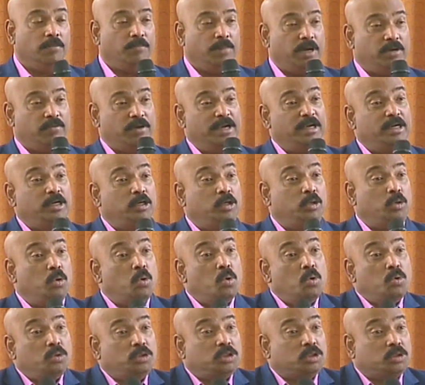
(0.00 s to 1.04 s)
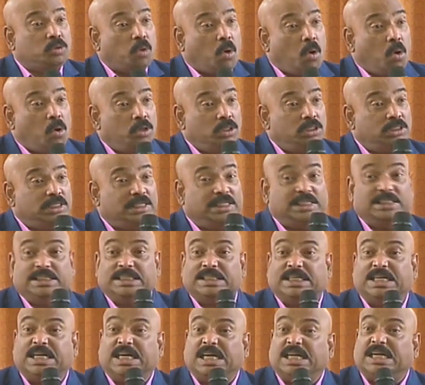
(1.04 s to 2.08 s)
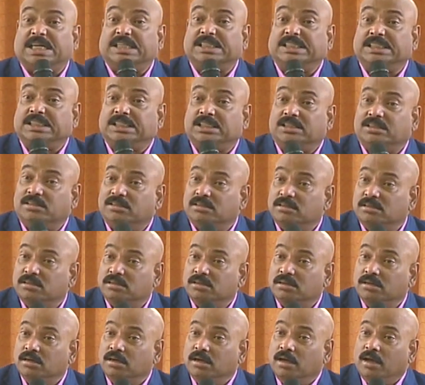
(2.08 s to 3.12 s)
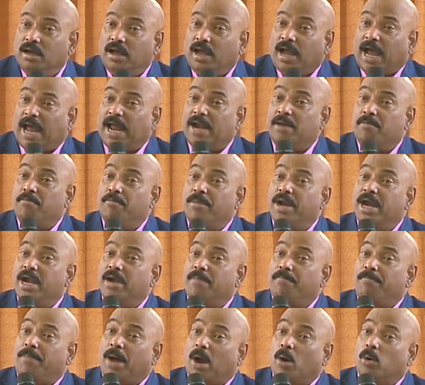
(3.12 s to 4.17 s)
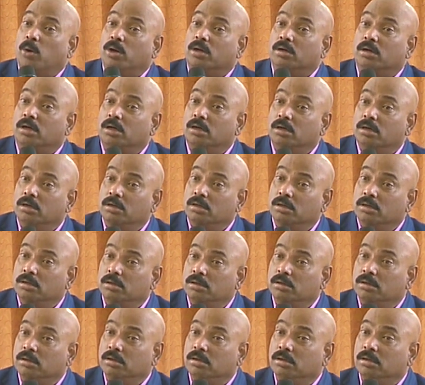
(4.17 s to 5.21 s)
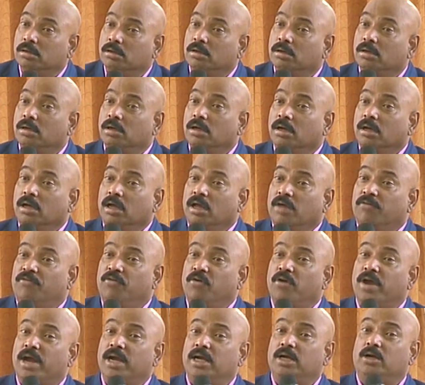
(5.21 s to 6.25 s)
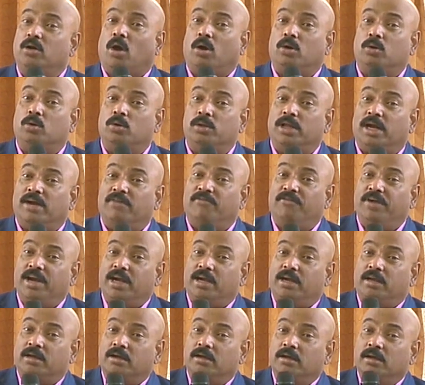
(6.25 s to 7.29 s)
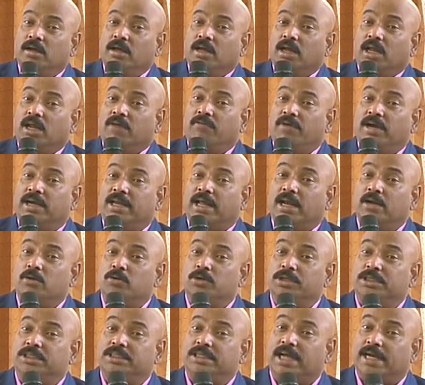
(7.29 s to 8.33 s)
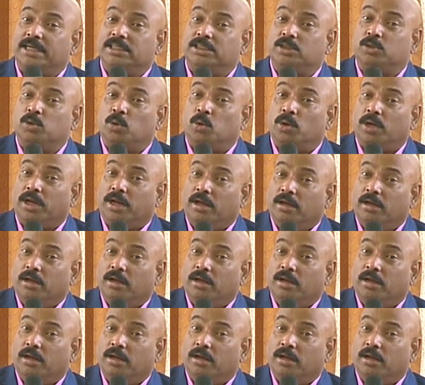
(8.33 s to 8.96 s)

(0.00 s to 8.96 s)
Between two stones, it is crushed and made powder. If you can talk to that wheat, he will tell you a sad story.